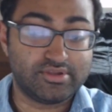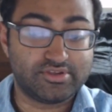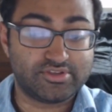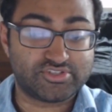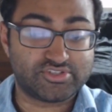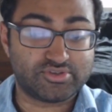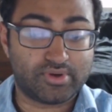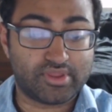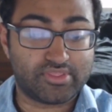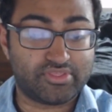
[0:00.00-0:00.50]

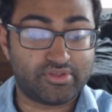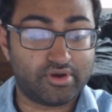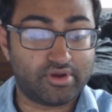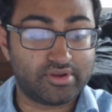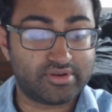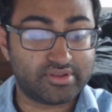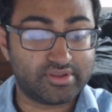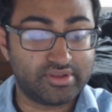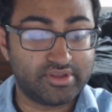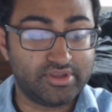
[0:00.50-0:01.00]
So I
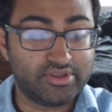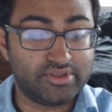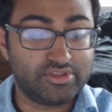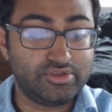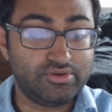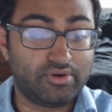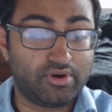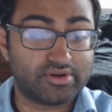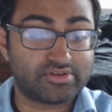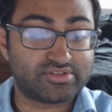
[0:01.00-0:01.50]
thought
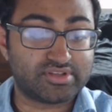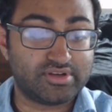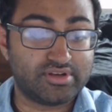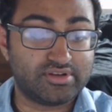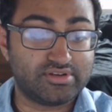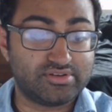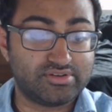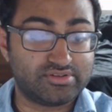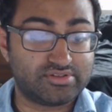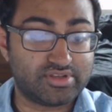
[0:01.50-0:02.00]
you ought to,
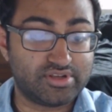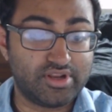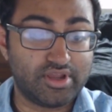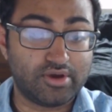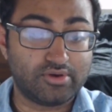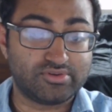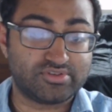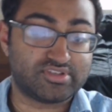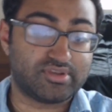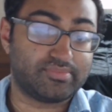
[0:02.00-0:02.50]
to
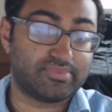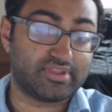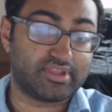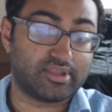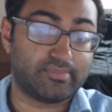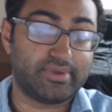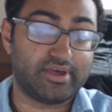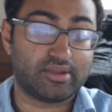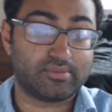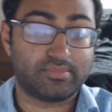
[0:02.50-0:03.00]
know something
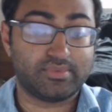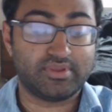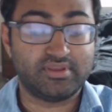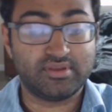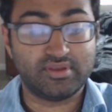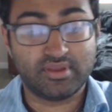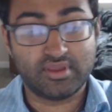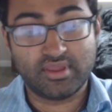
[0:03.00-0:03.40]
about me.